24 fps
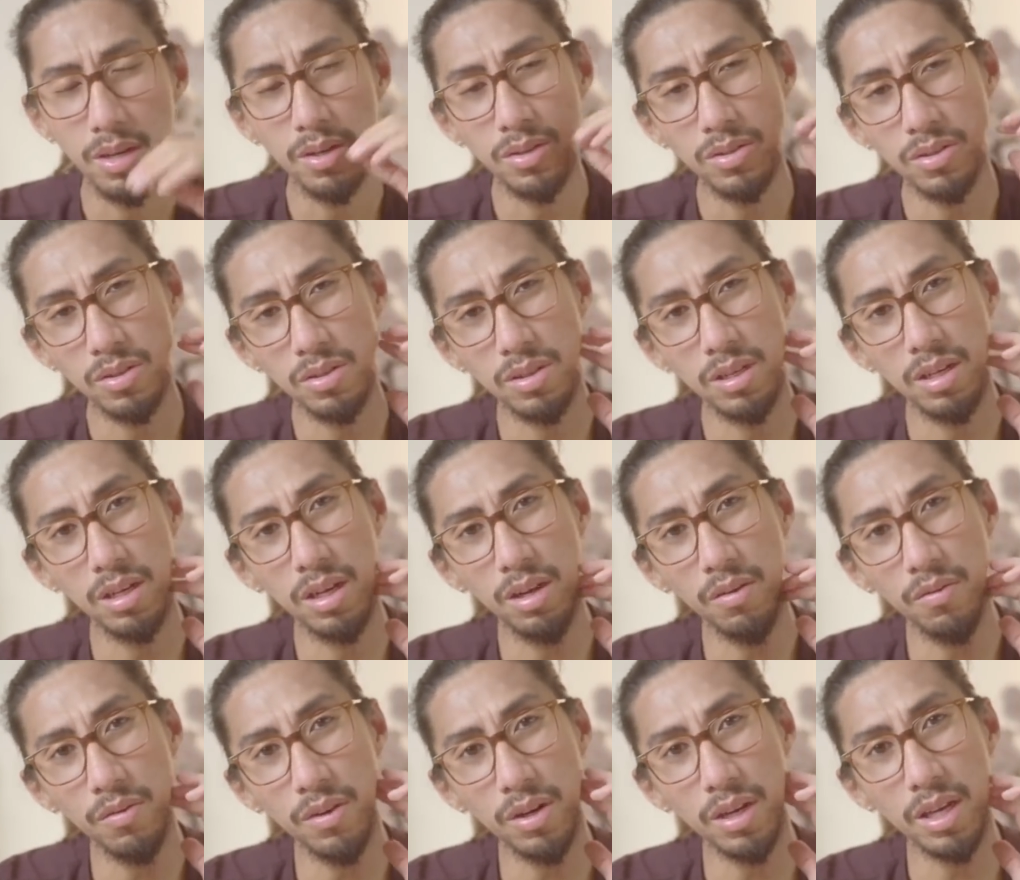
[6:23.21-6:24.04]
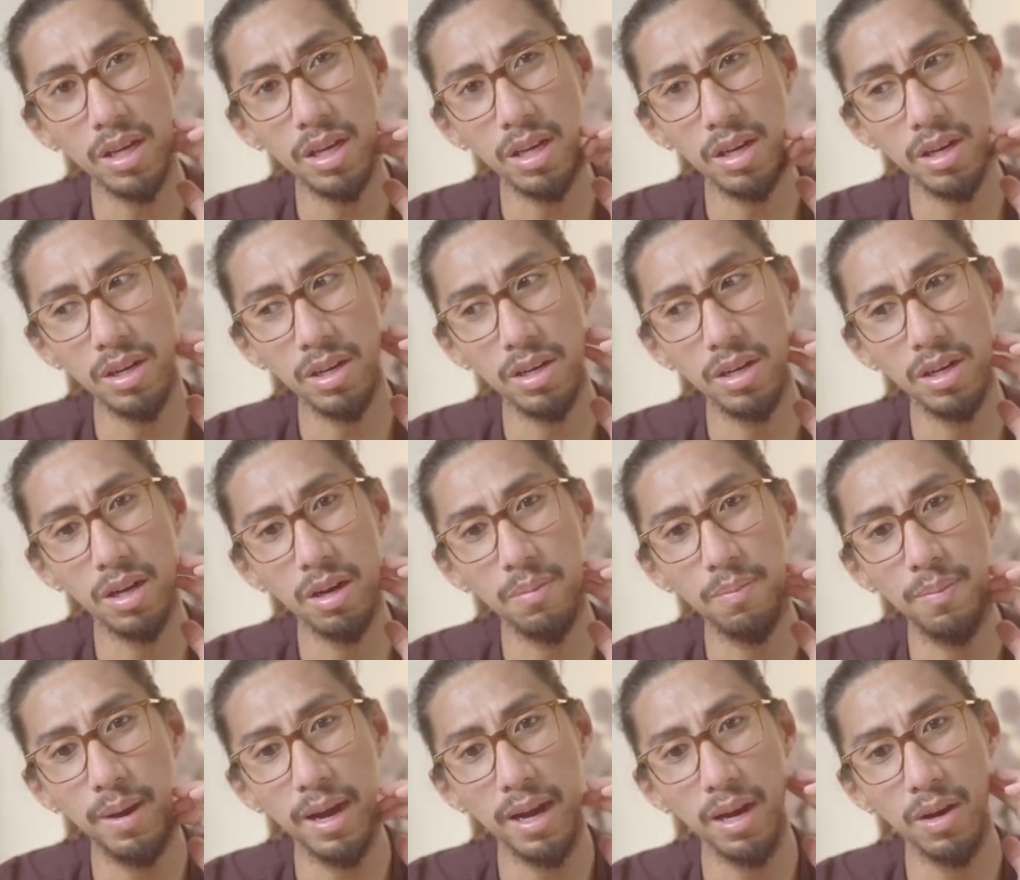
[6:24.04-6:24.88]
so they never cared
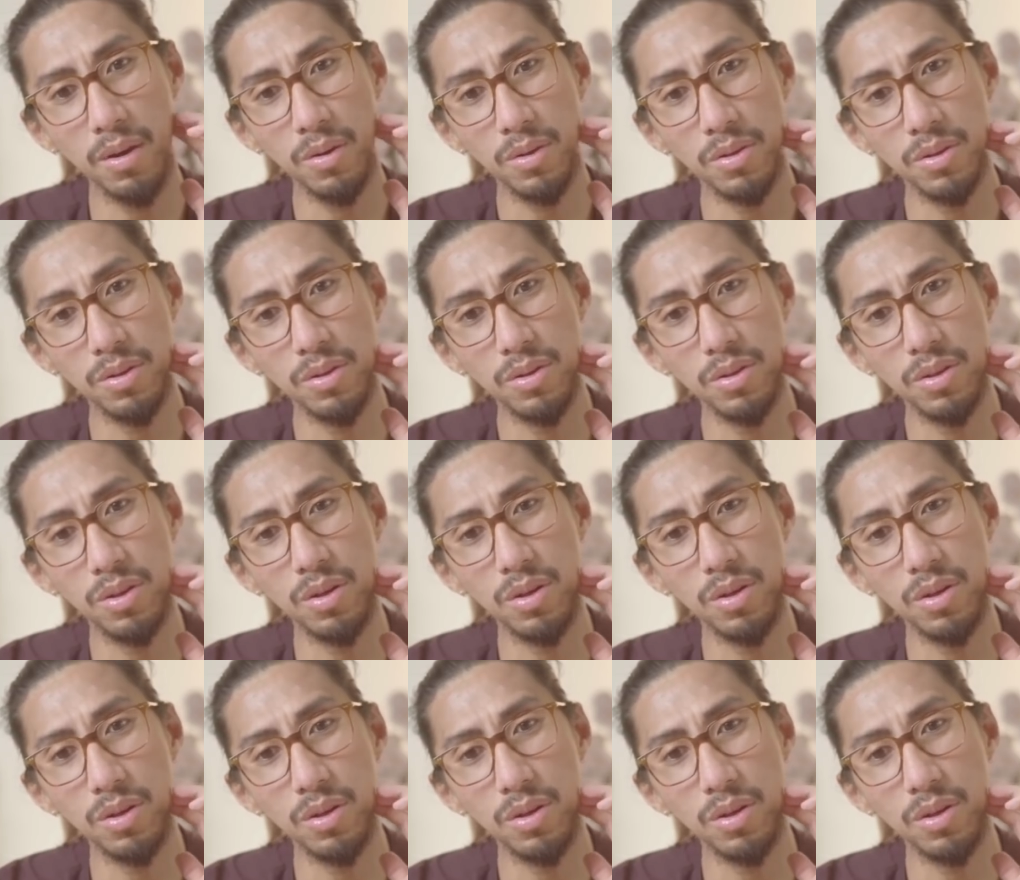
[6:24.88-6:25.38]
about